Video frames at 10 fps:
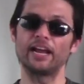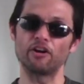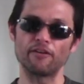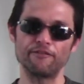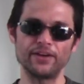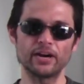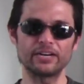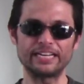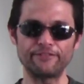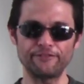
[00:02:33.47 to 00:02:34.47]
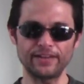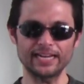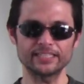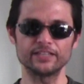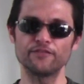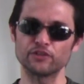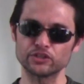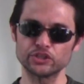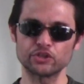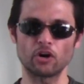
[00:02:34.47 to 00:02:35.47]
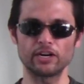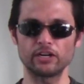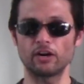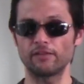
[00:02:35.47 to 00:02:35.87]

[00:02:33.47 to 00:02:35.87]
and are very effective for starting